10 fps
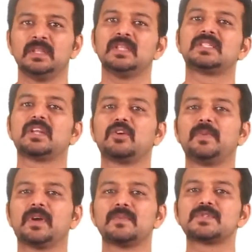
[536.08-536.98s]
The circuit
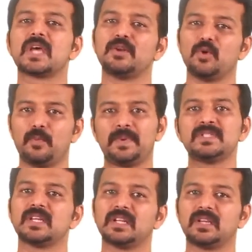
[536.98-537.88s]
becomes an open
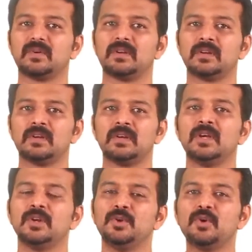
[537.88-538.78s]
circuit.
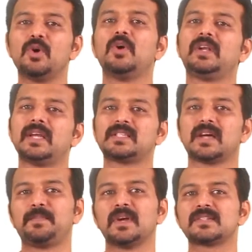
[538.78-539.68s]
No voltage
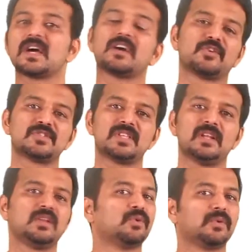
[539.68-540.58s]
appears across the
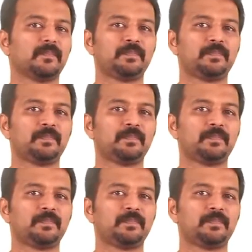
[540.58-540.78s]
load.